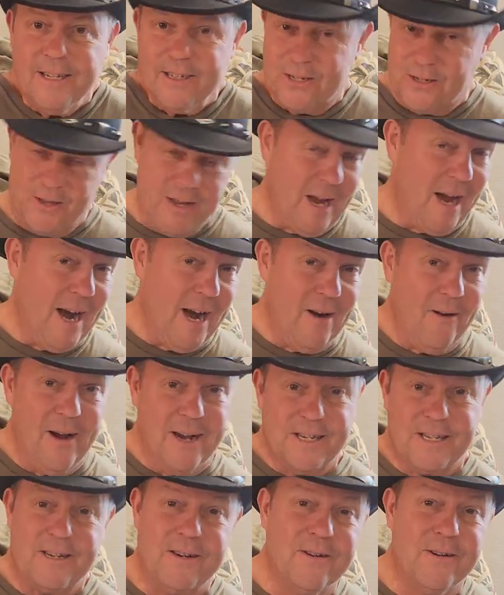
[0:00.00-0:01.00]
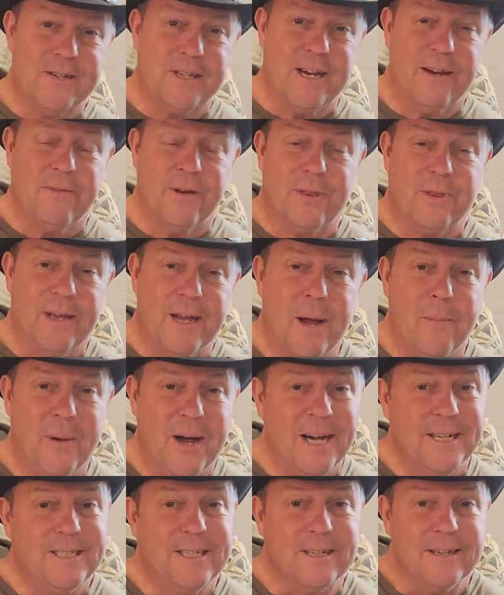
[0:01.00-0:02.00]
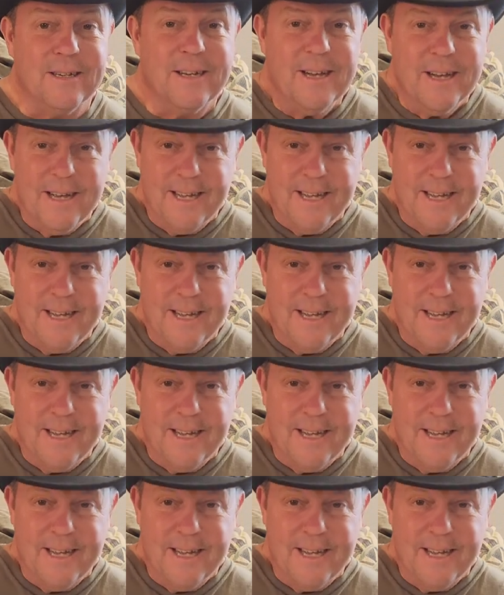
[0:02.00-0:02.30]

so the IRS knows everything about you.